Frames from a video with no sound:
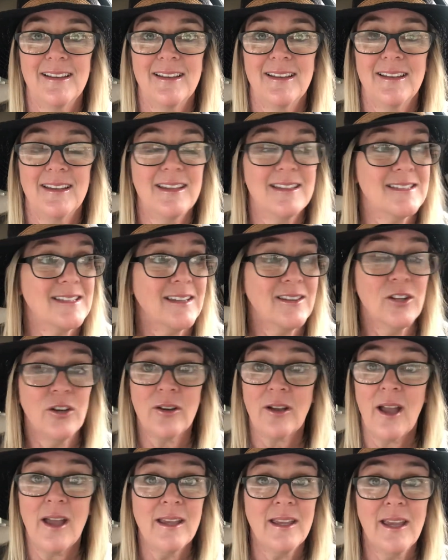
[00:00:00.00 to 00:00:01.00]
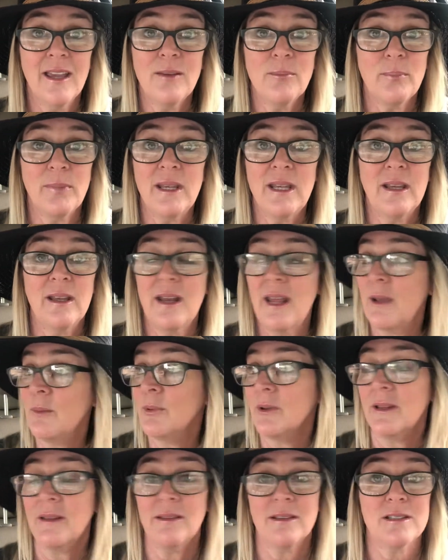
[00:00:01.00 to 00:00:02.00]
He said, look, I can't be
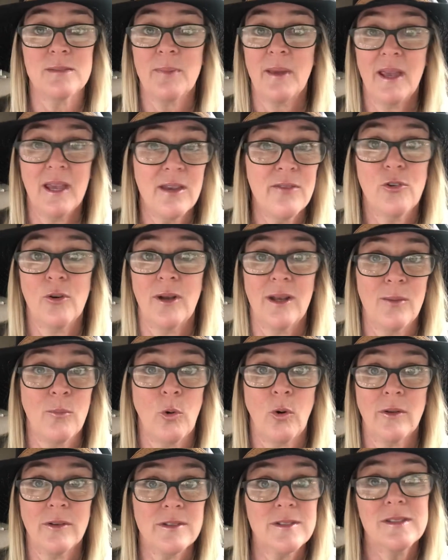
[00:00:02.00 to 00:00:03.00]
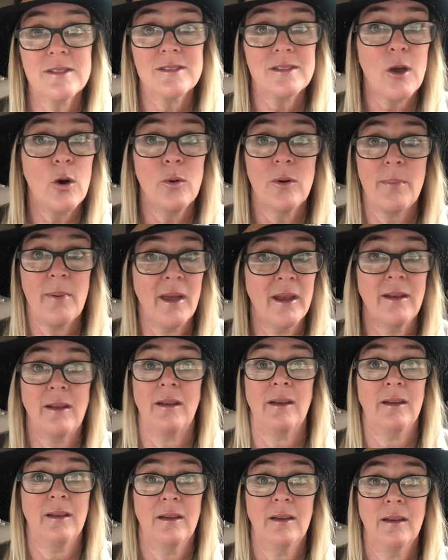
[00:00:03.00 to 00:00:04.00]
enabling this behavior anymore. This is
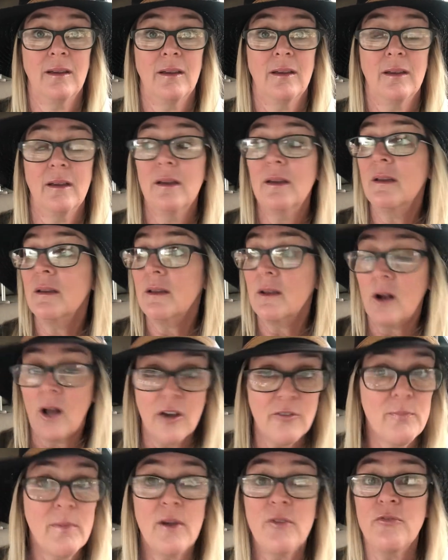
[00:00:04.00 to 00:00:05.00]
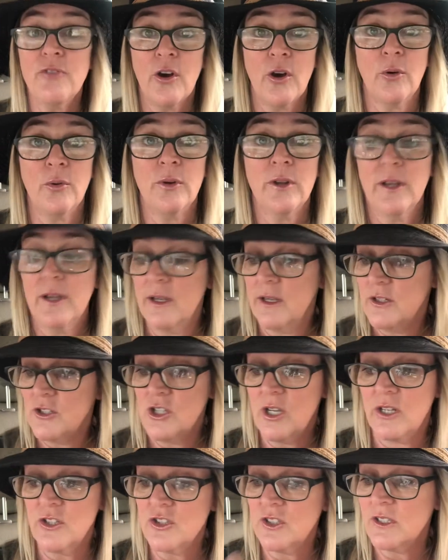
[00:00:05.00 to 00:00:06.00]
codependent. Get off my phone,
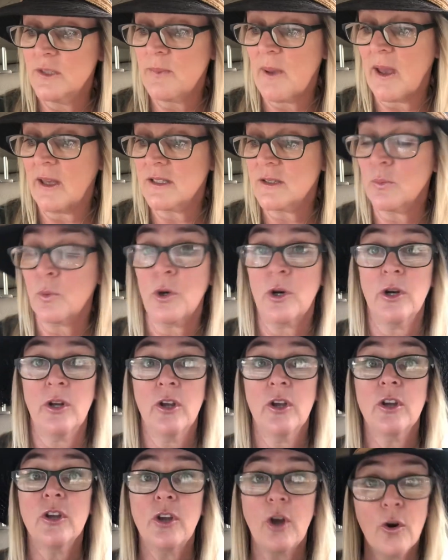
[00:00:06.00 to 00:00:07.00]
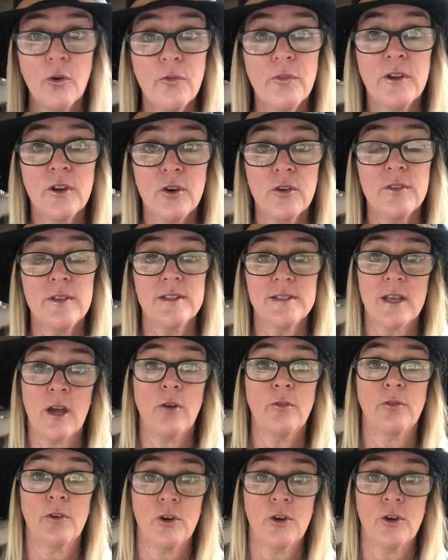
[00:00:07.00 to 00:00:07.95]
change this password, go figure this out for